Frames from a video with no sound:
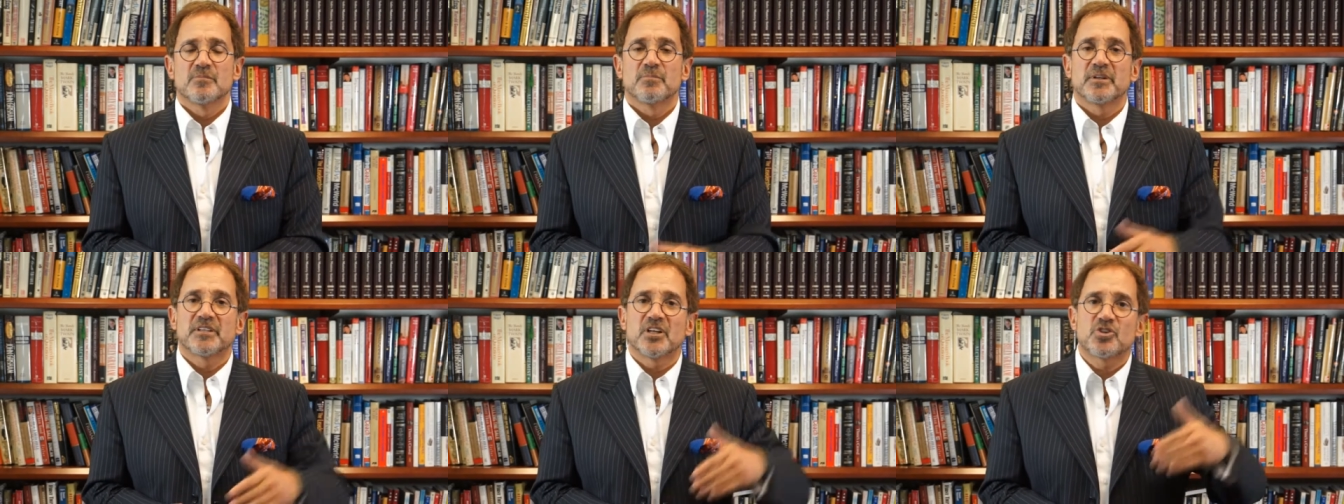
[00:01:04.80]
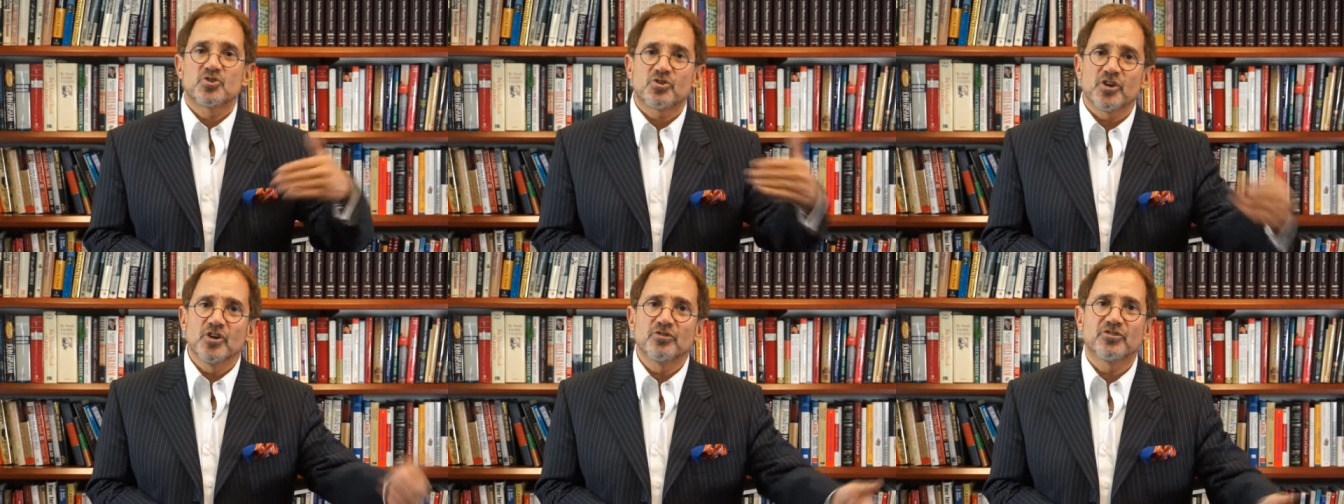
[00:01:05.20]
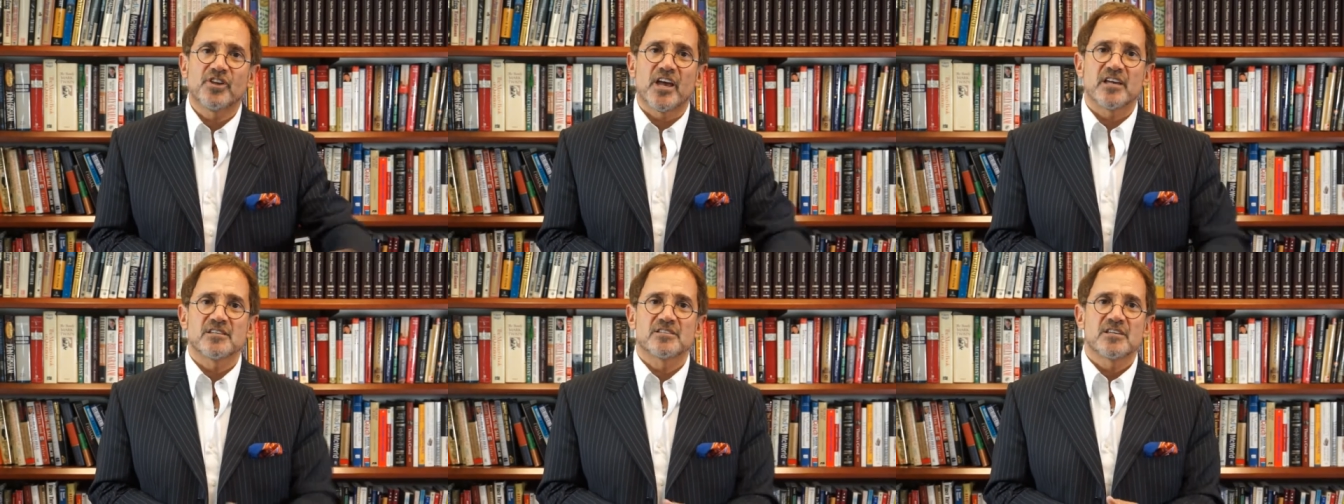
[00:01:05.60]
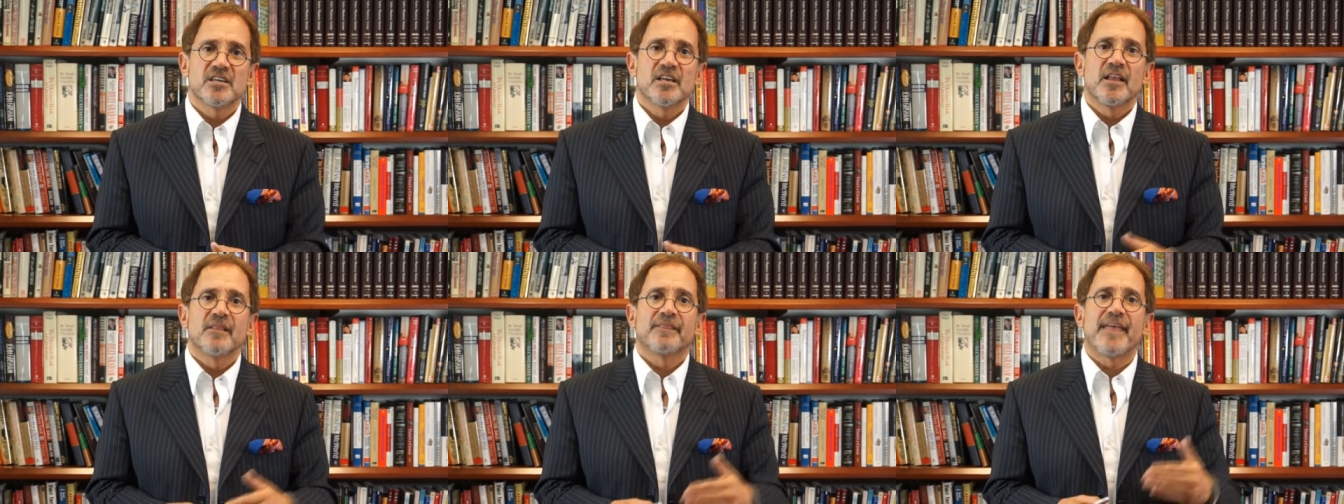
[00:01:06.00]
But the truth is
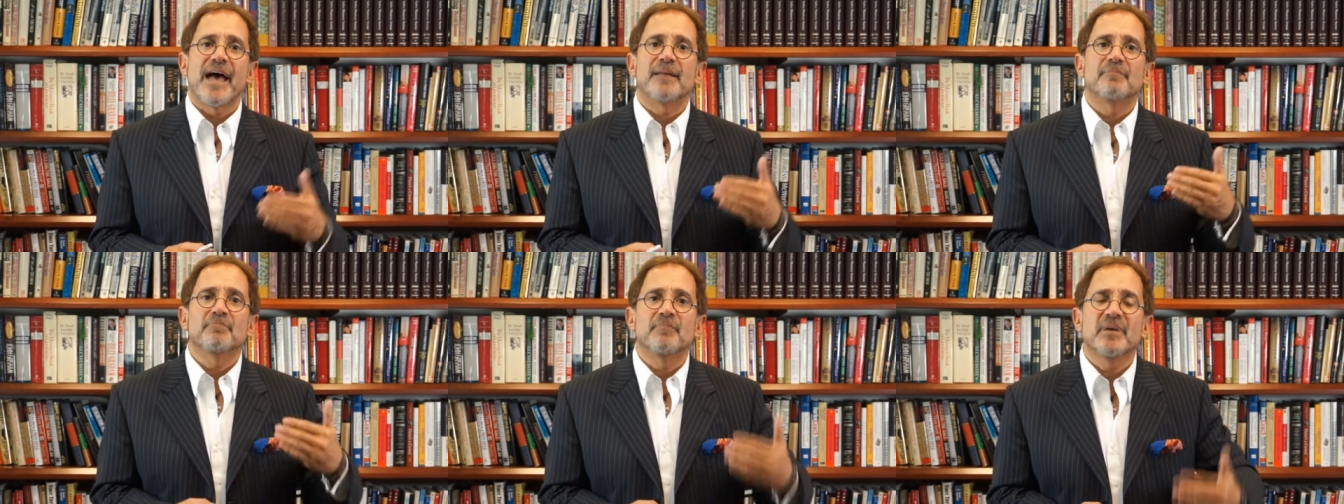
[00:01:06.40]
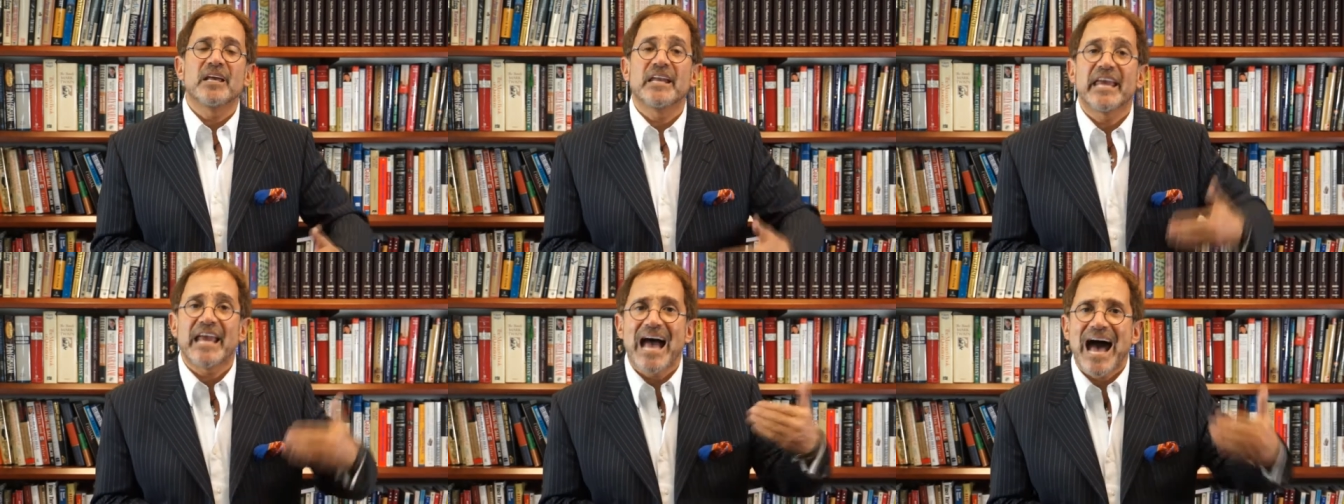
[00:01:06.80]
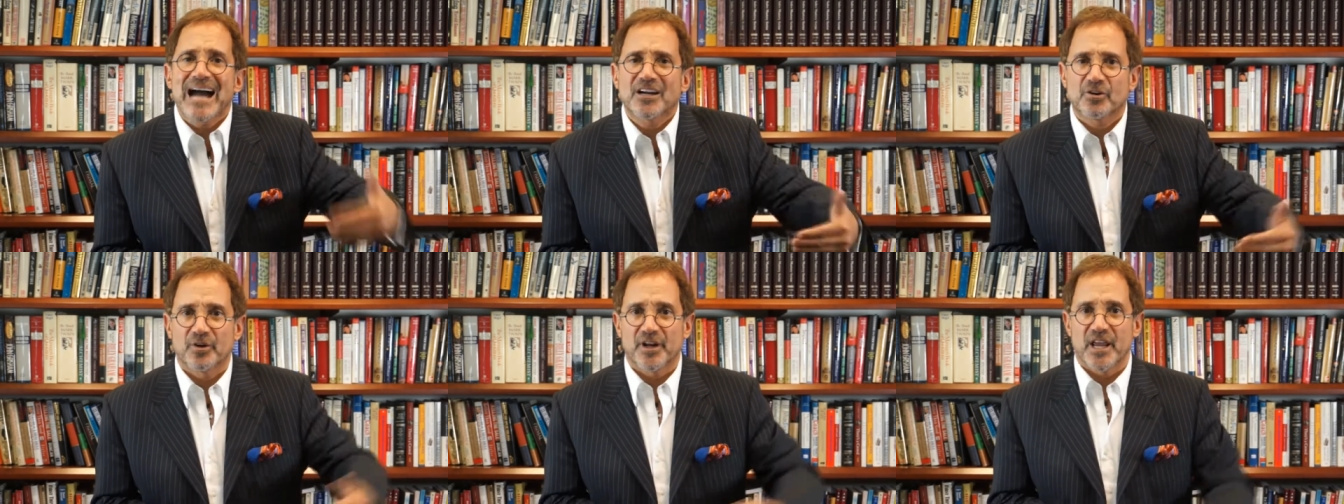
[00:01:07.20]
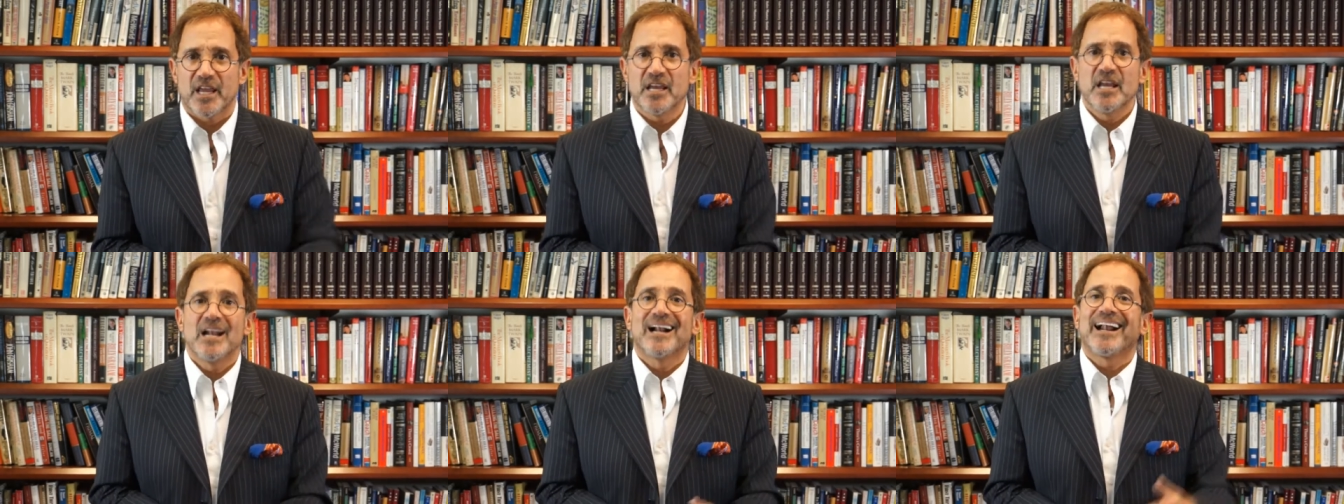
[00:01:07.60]
that
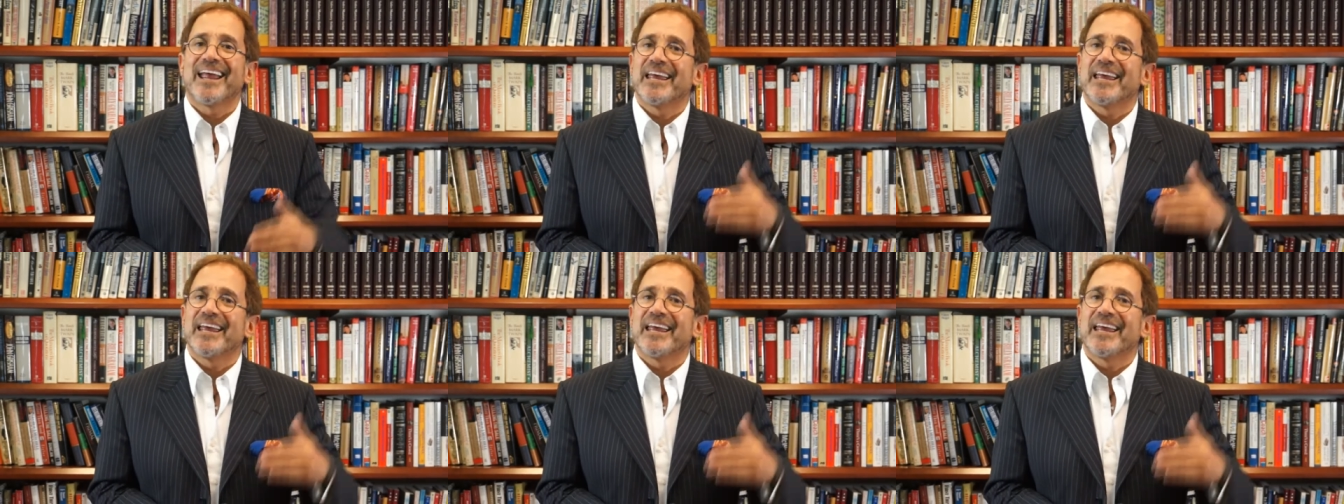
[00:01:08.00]
mediocrity